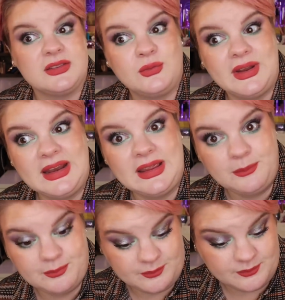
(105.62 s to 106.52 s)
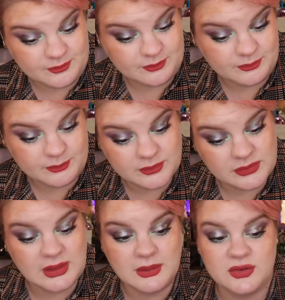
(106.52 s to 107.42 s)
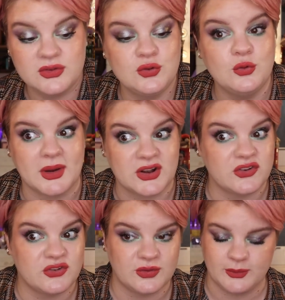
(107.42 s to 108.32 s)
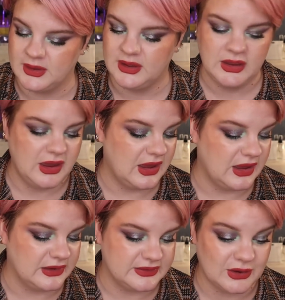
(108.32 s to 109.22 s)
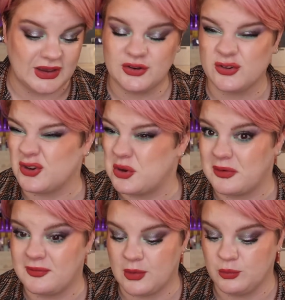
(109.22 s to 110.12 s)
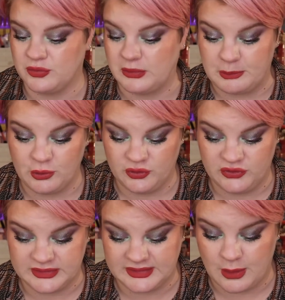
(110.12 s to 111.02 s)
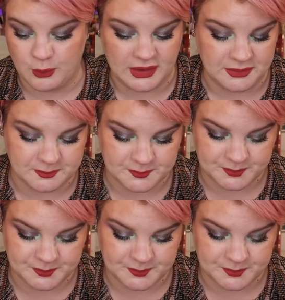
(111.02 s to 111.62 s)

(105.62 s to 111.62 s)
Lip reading: really too much. So I don't know if I would repurchase that one.